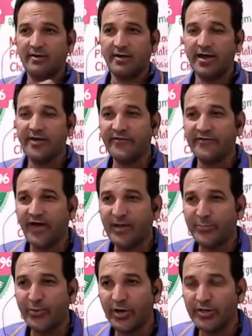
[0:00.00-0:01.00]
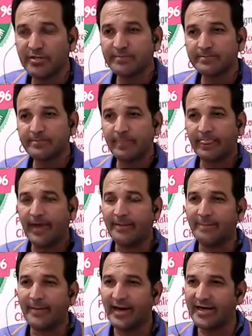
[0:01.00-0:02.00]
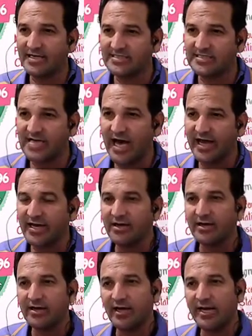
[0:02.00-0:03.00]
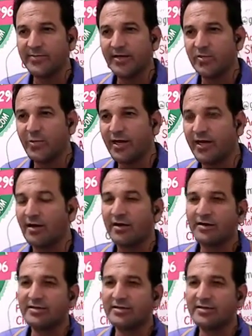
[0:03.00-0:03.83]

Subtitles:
If I put a minus sign in between,